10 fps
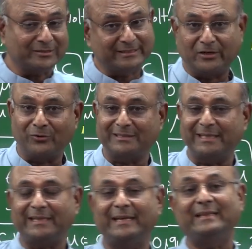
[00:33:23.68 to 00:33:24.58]
on C2 and
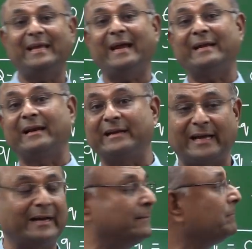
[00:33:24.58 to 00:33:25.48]
C3, they had
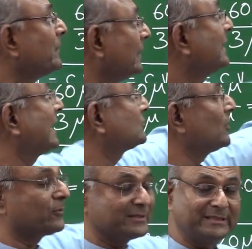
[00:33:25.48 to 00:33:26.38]
written, the
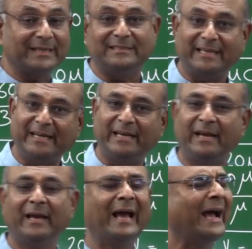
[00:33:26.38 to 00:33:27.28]
actual question in
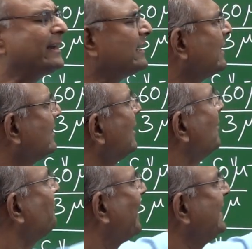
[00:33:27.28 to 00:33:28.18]
JEE had written
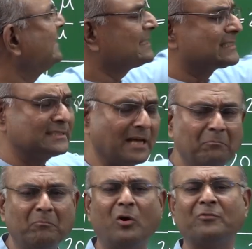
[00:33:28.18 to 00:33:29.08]
find the
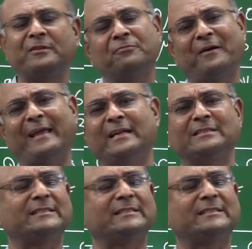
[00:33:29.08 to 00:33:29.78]
sum of the final